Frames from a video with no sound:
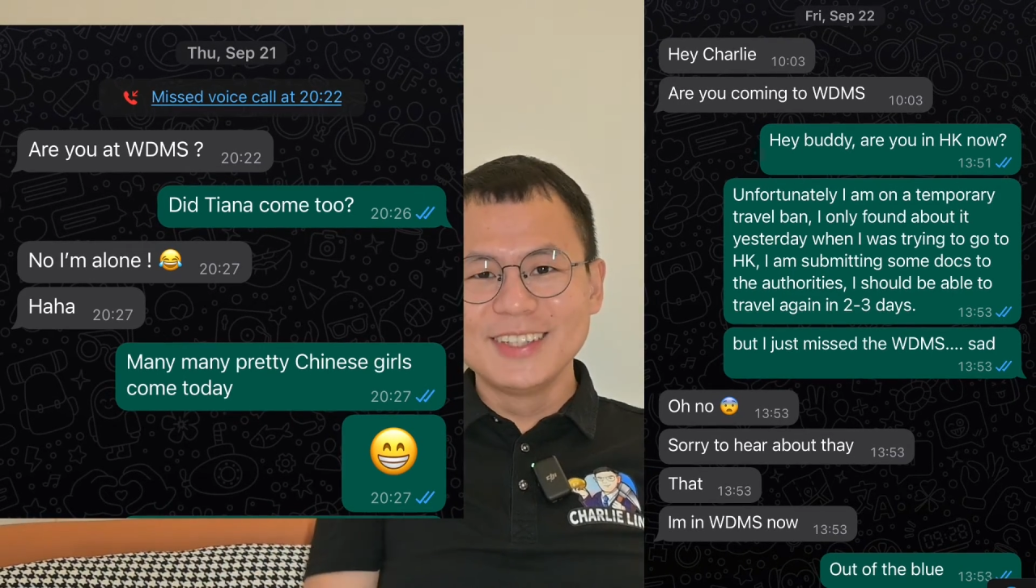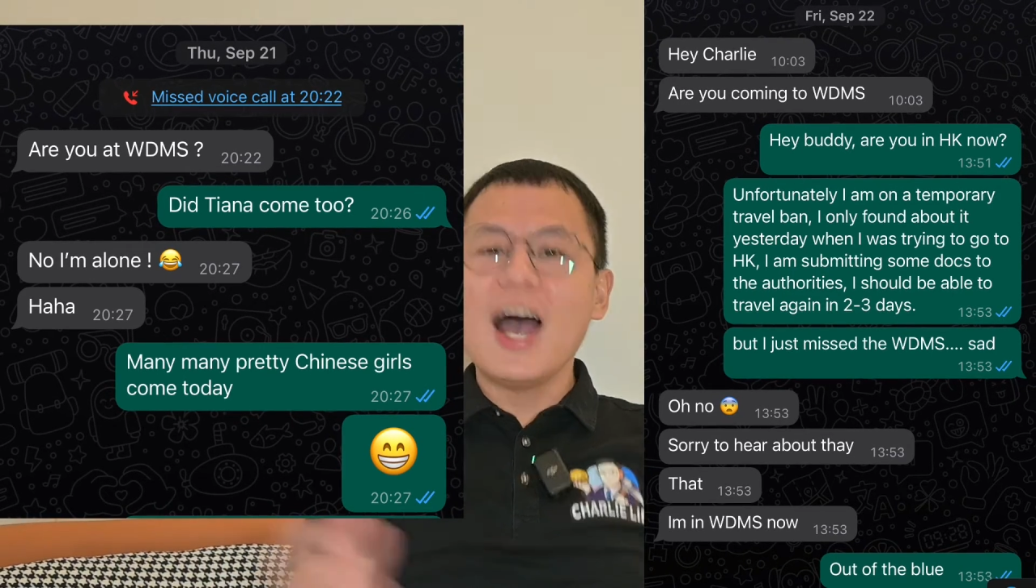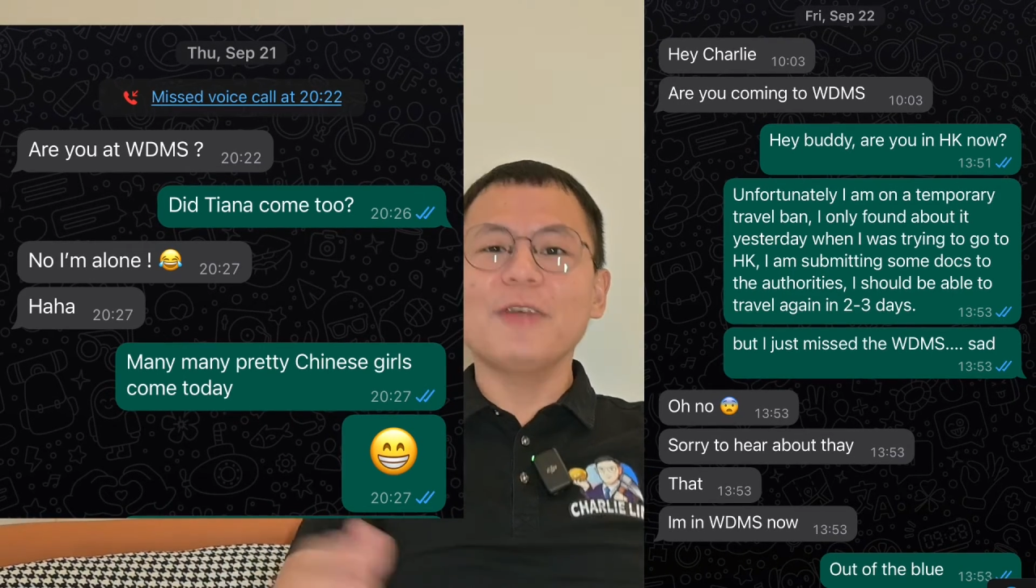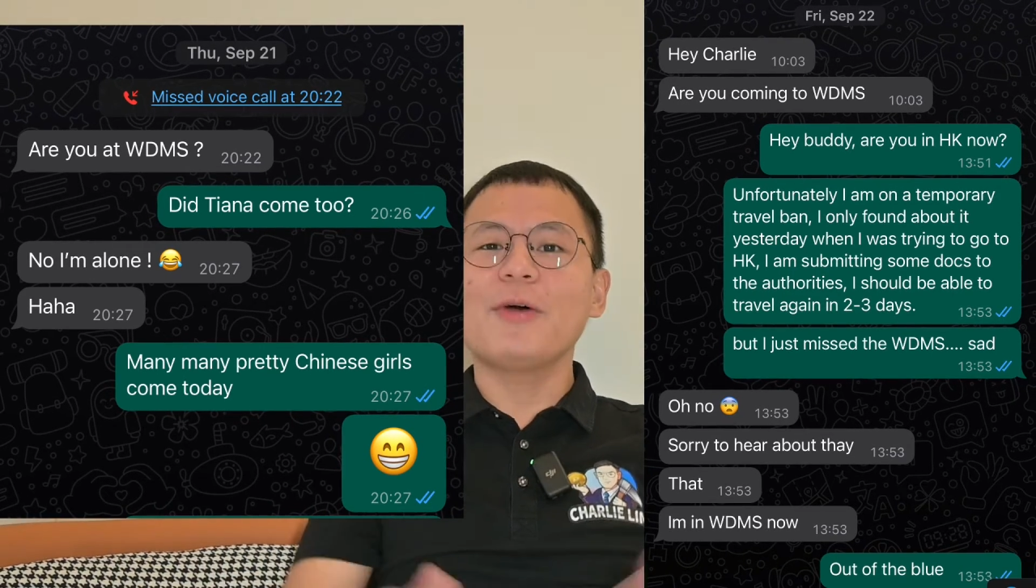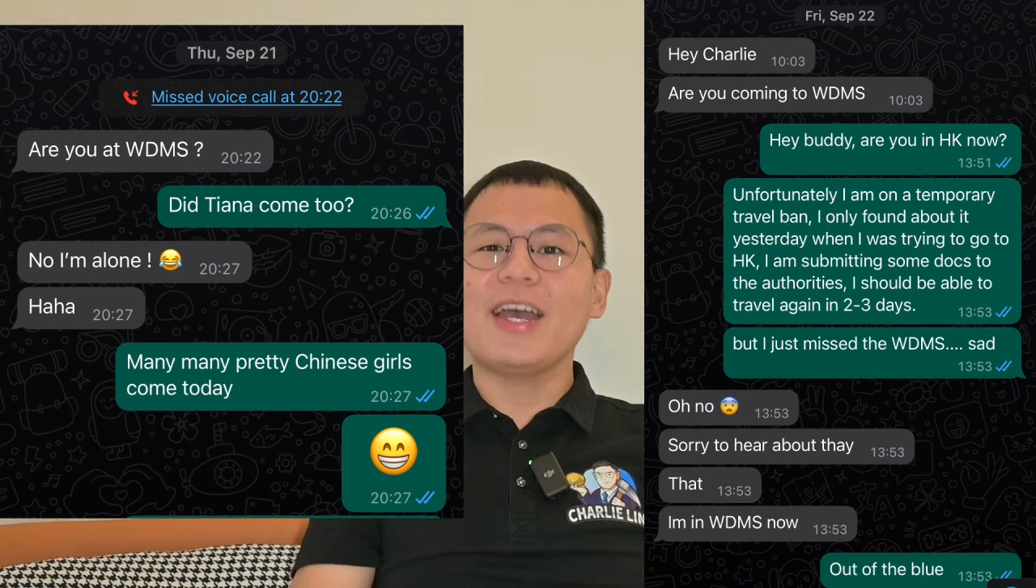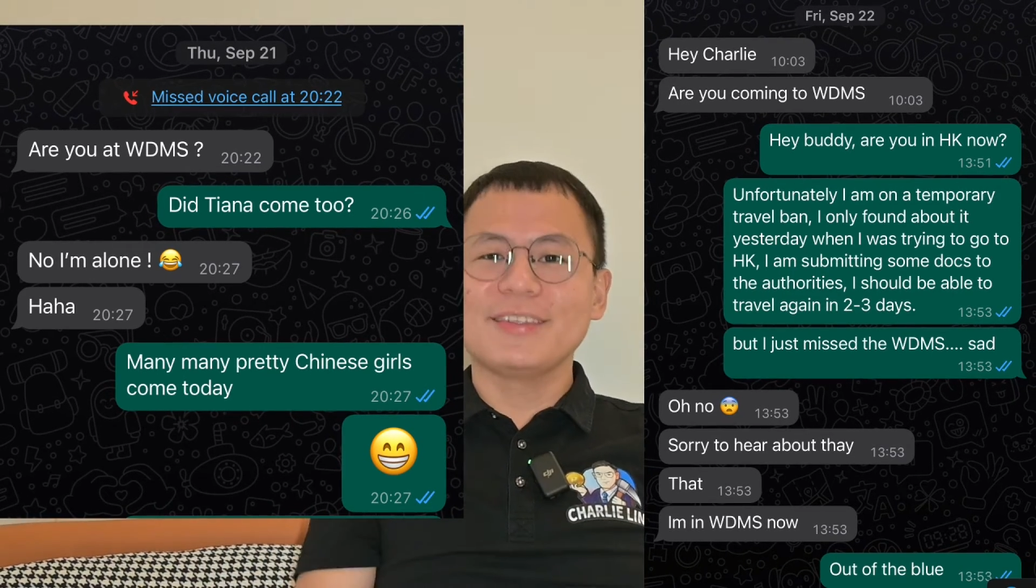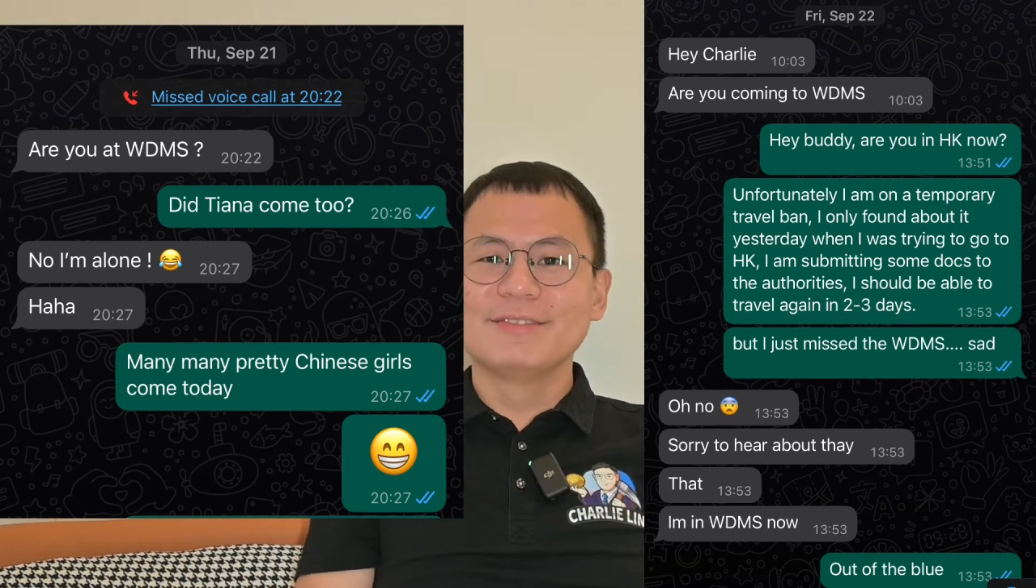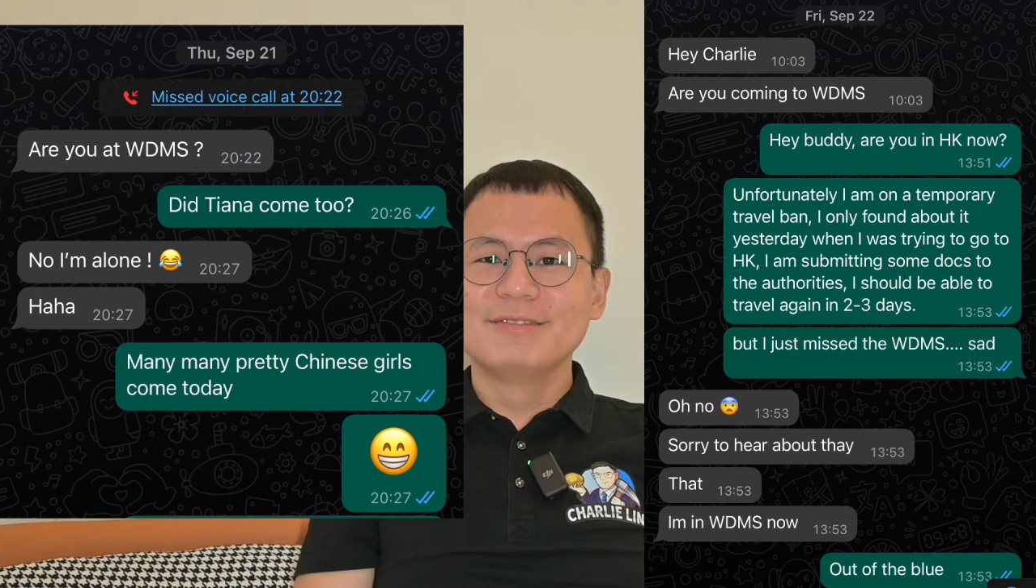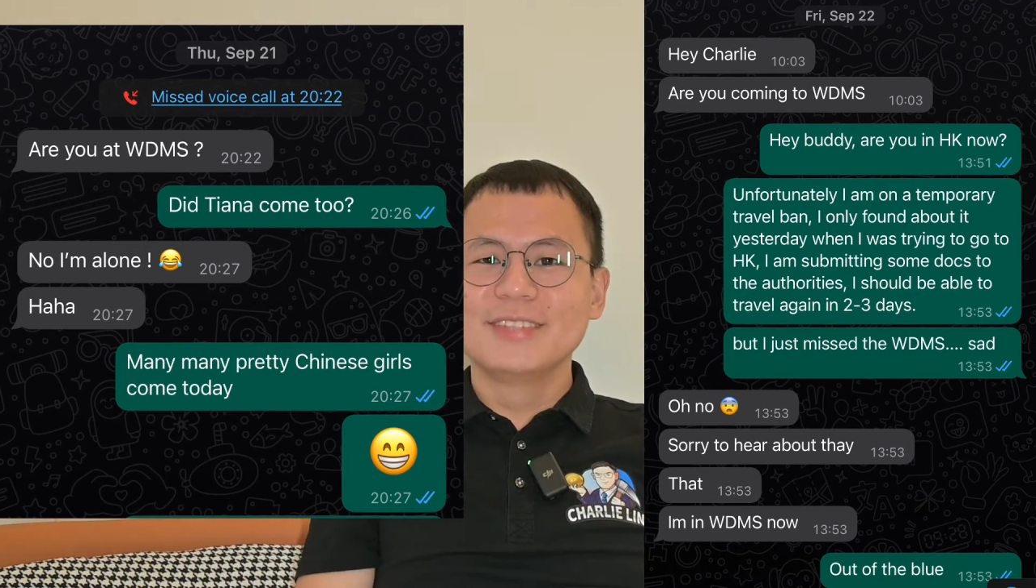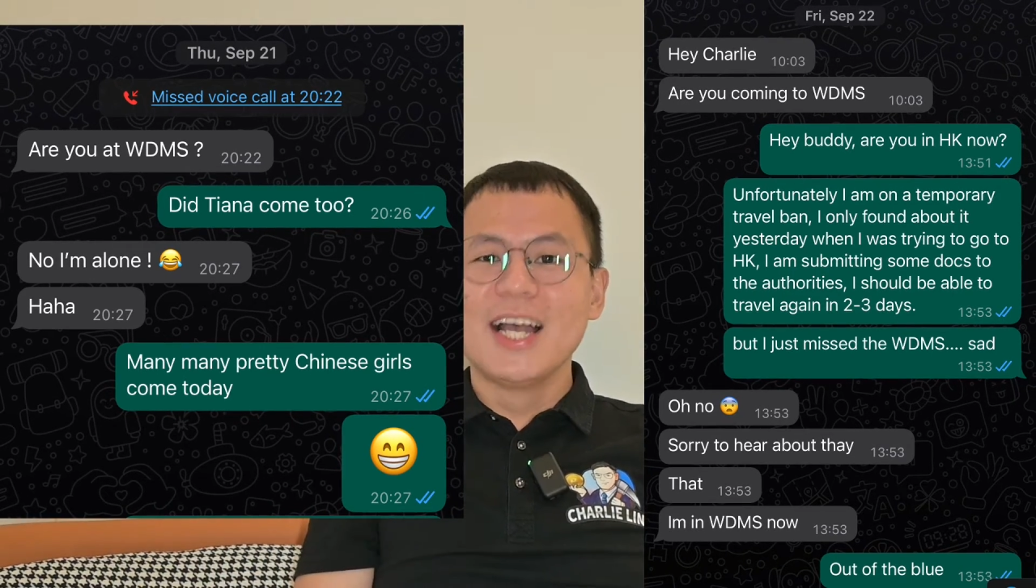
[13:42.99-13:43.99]
Anyway,
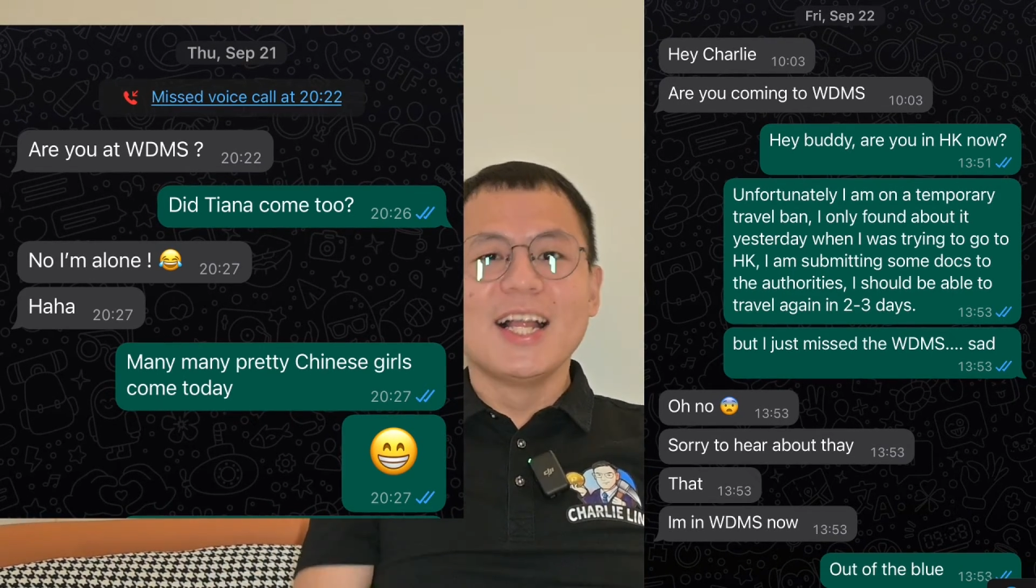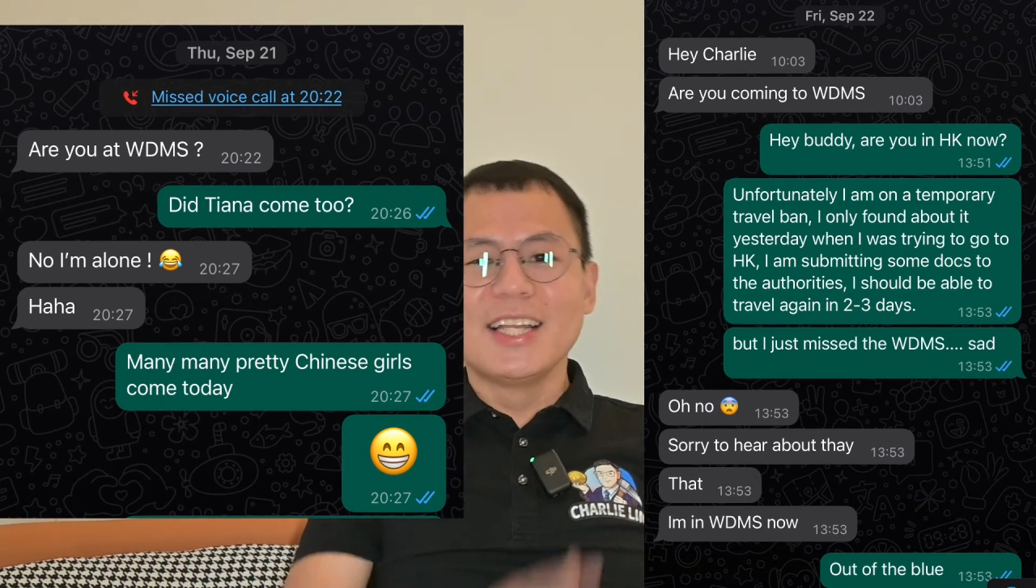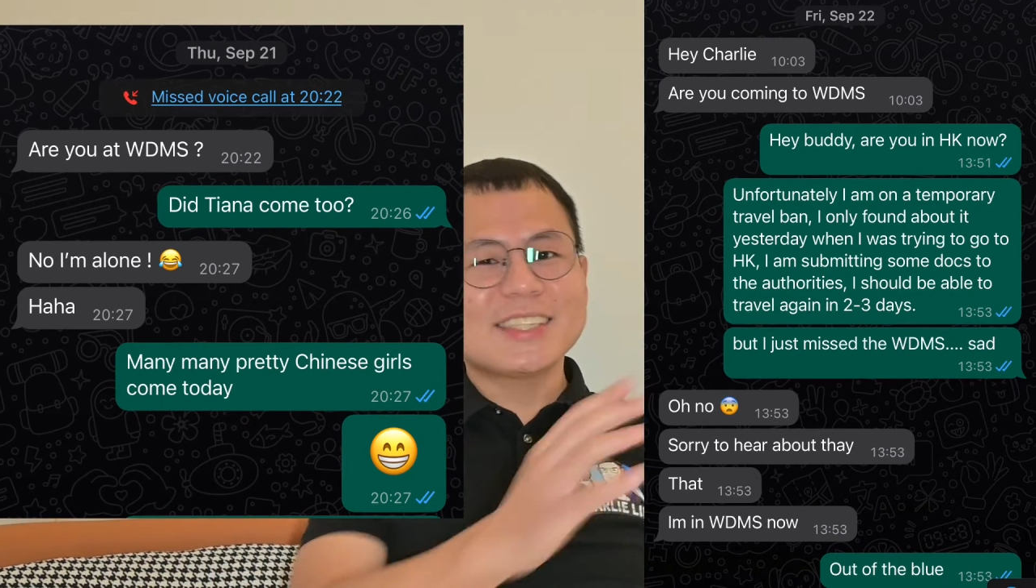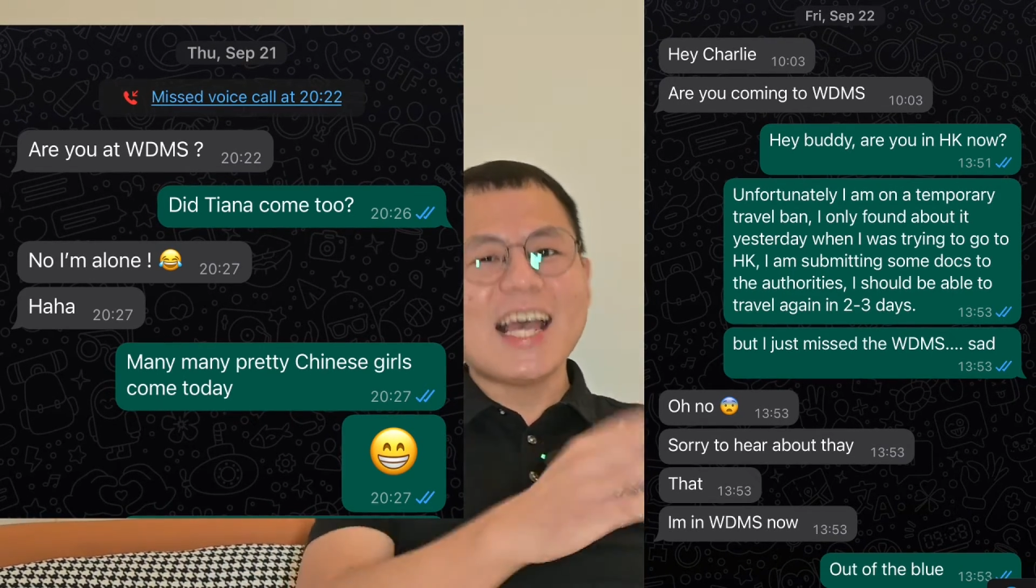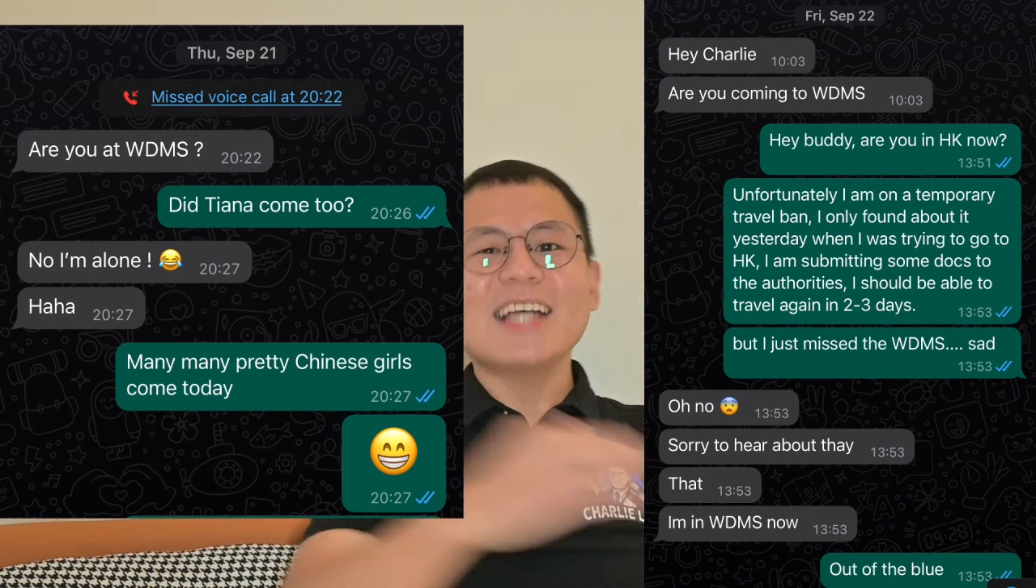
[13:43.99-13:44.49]
this